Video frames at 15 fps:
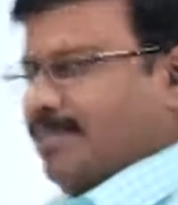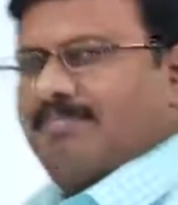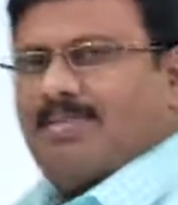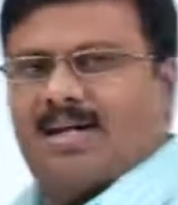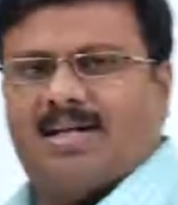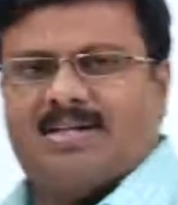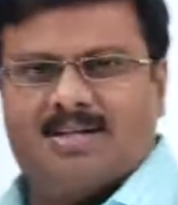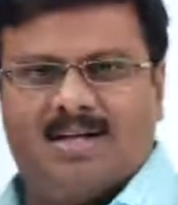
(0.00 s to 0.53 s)

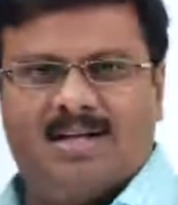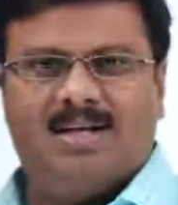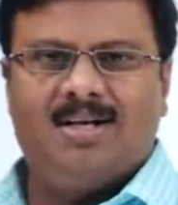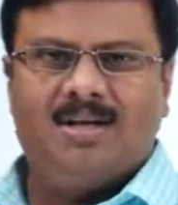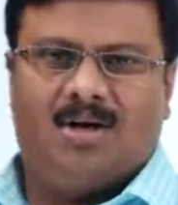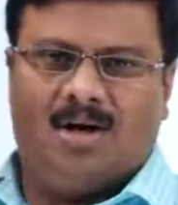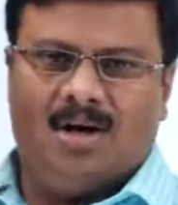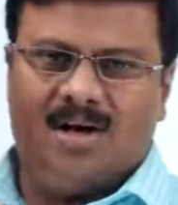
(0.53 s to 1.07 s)
by
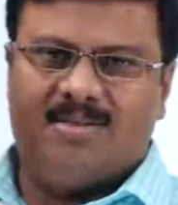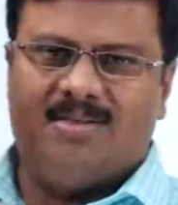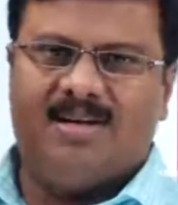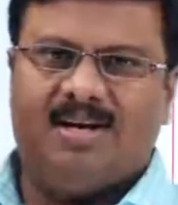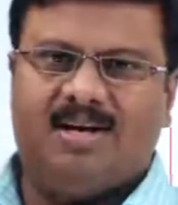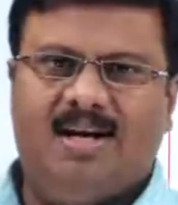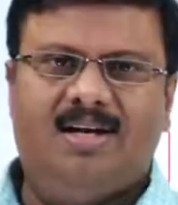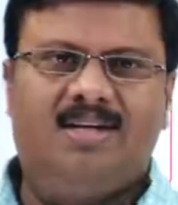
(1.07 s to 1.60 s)
designing all other
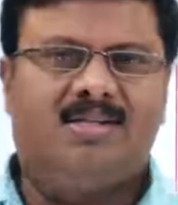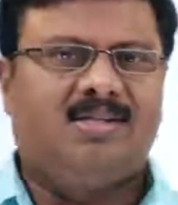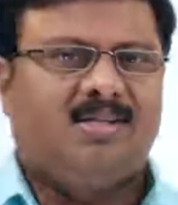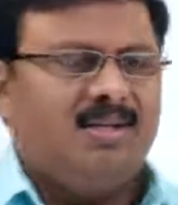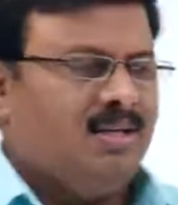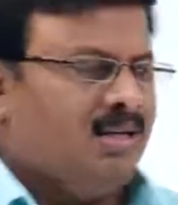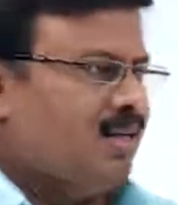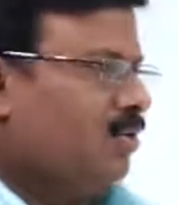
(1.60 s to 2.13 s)
gates
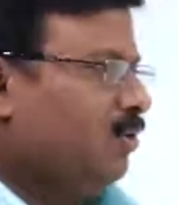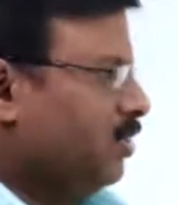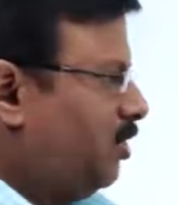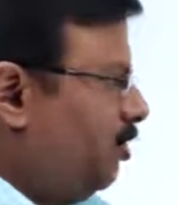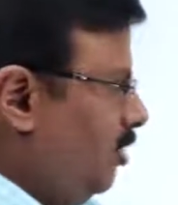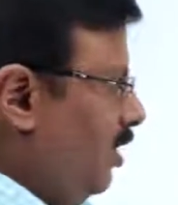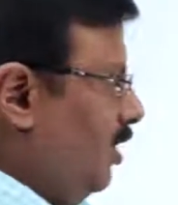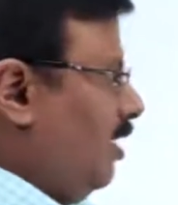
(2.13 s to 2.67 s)
using
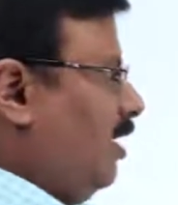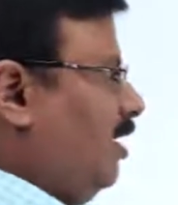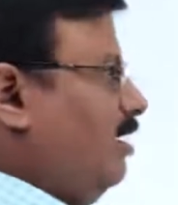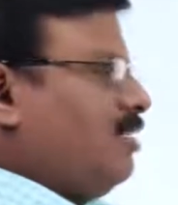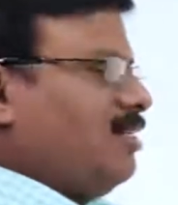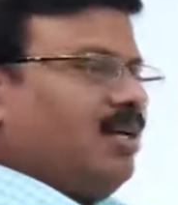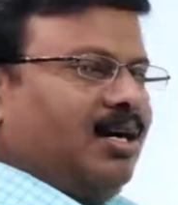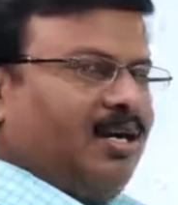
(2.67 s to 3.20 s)
only
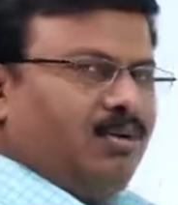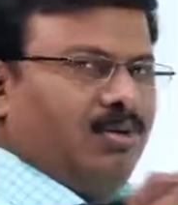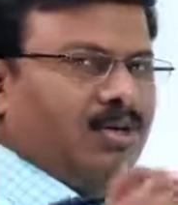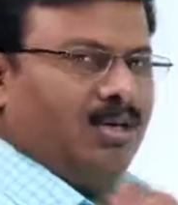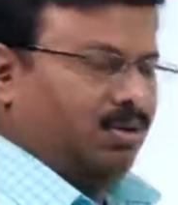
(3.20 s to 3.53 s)
NAND and only